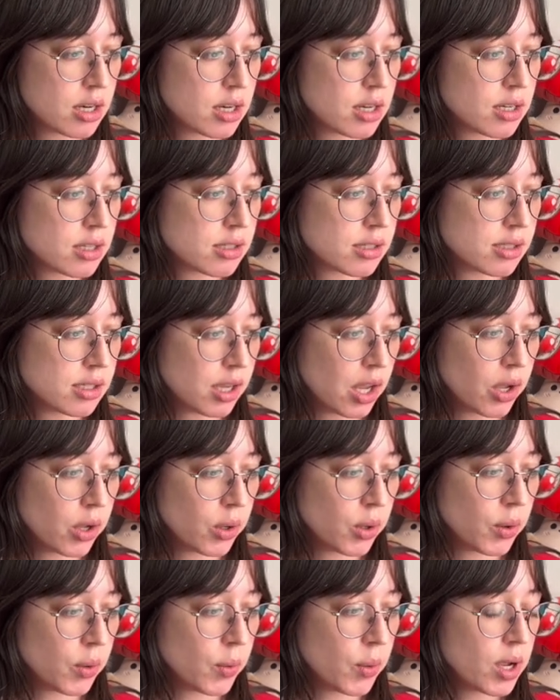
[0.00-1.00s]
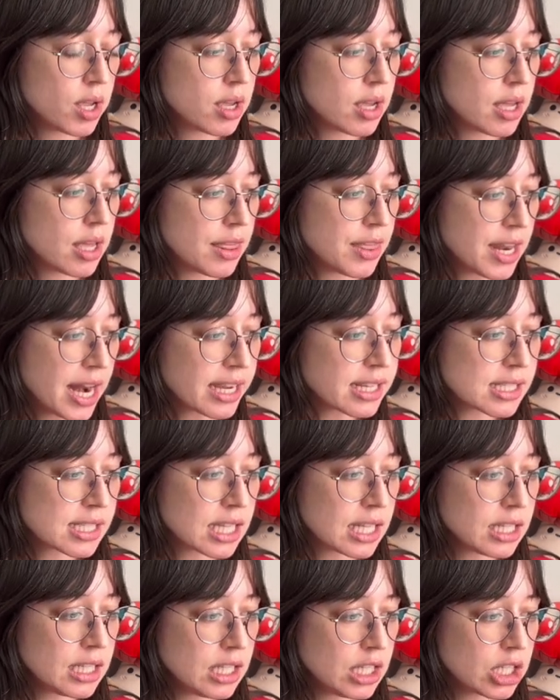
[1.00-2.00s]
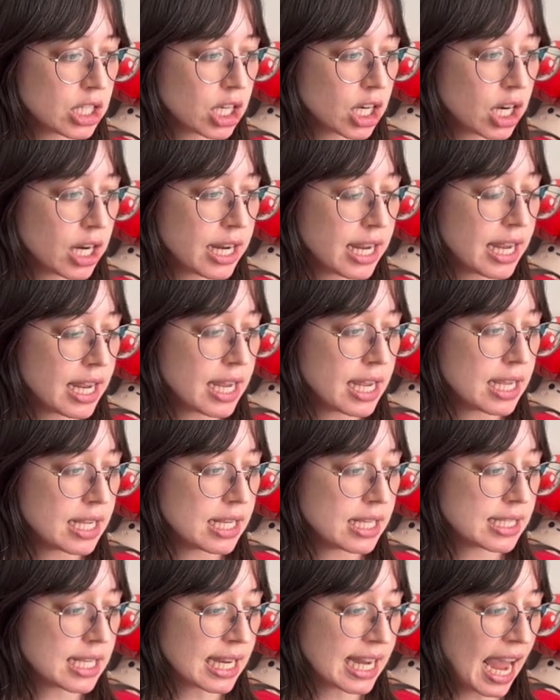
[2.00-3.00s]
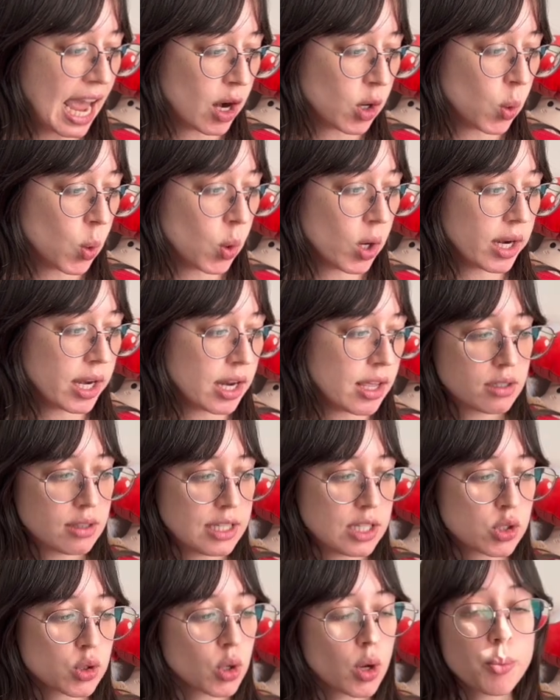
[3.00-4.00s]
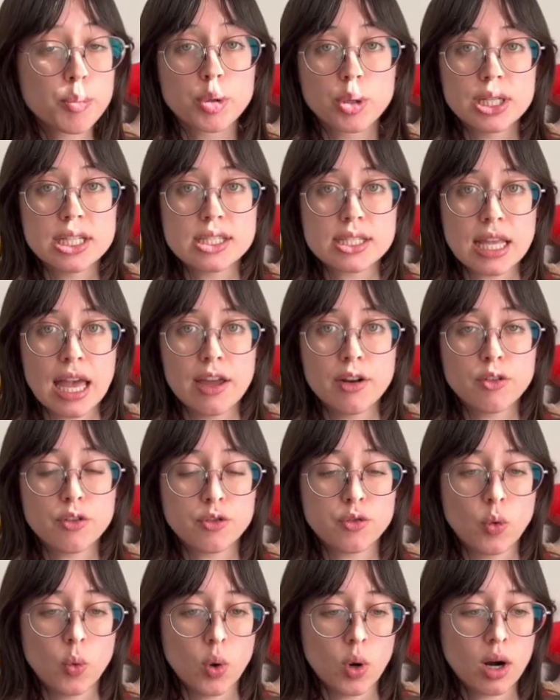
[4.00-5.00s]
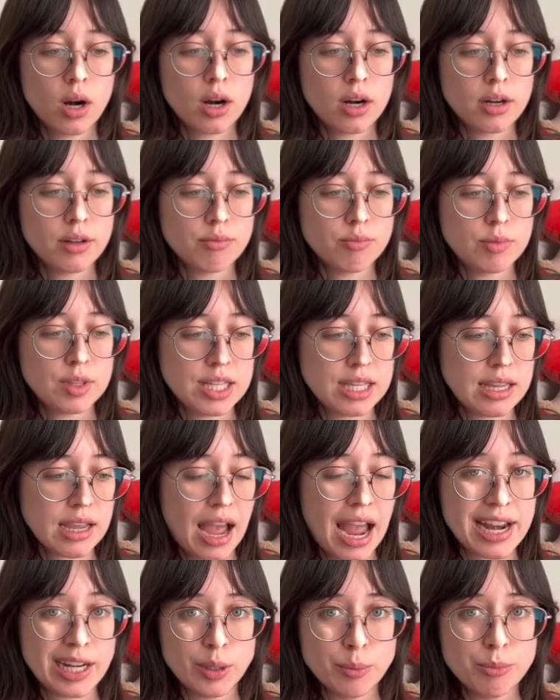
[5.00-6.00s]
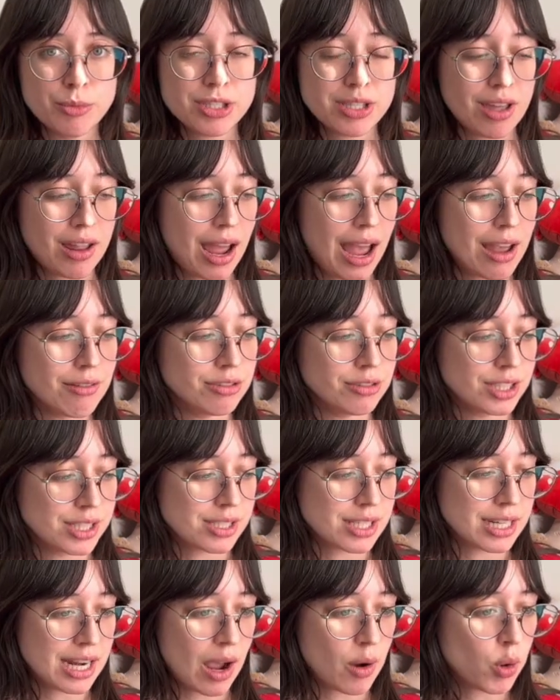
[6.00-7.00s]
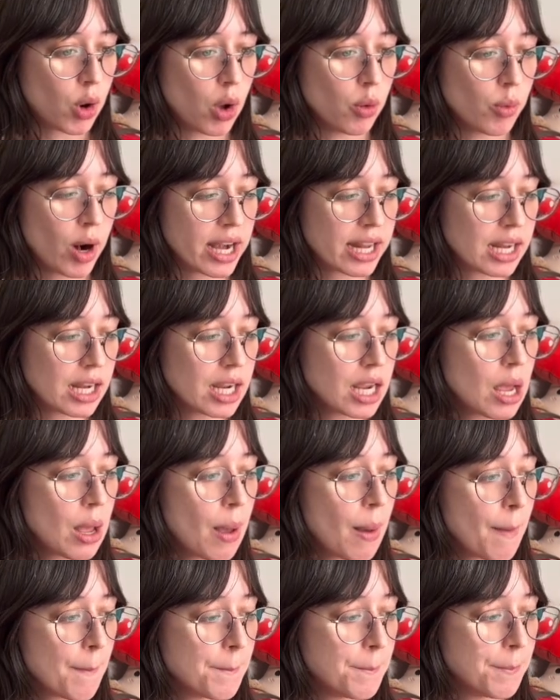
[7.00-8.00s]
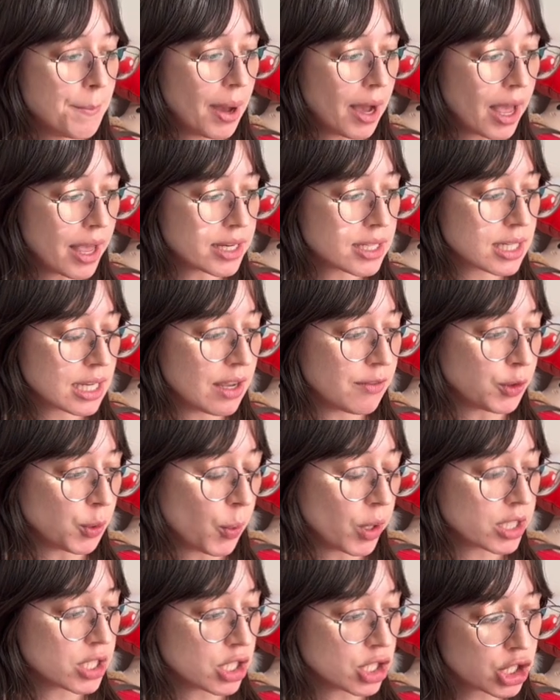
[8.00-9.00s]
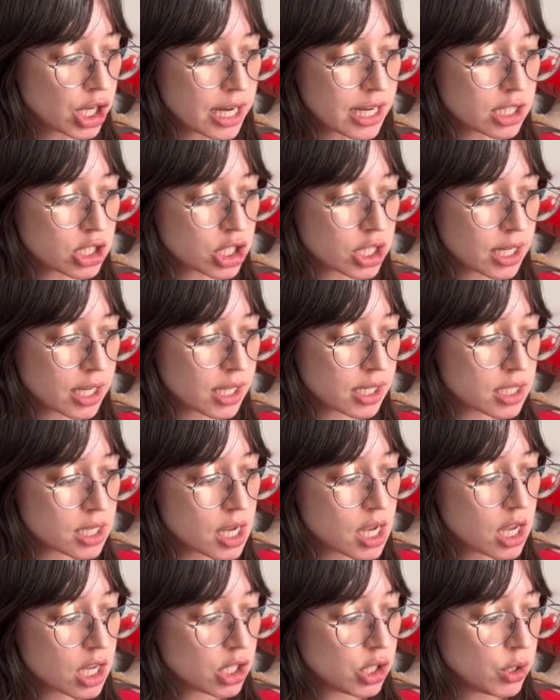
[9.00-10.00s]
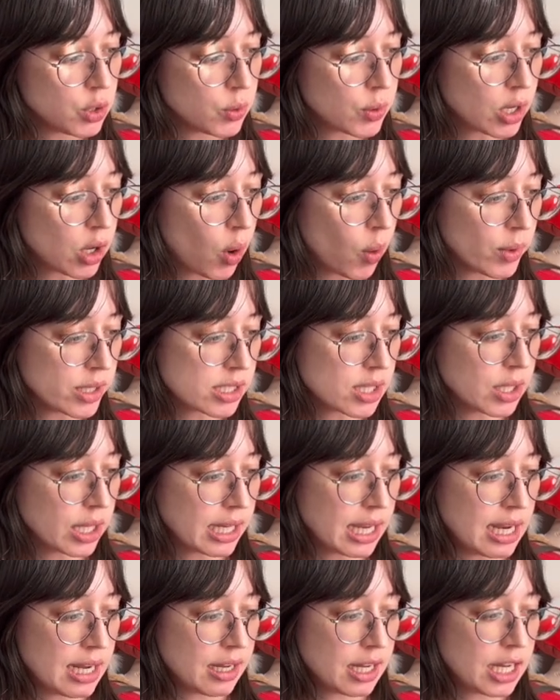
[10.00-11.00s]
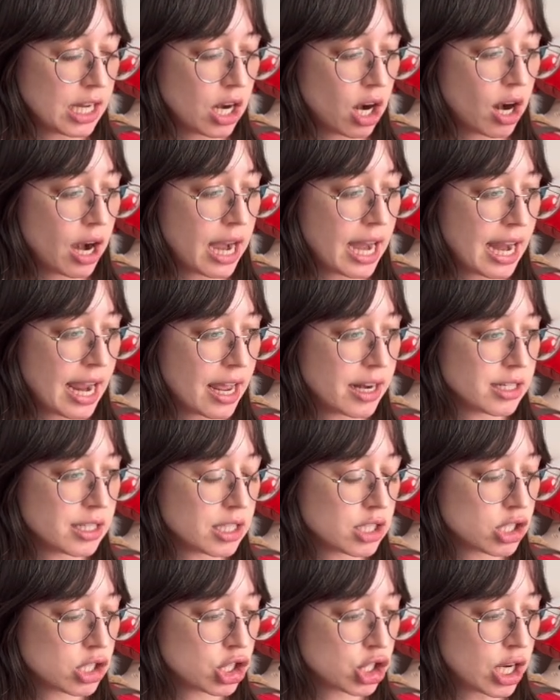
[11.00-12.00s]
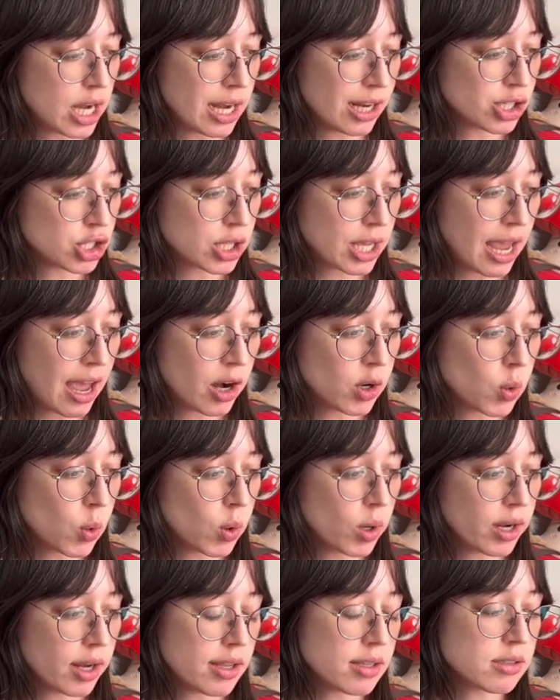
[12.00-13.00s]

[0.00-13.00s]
So the next thing here is category. These are all preset for the items that I've listed out already, but if you want to change it, you can always click in here and change the category.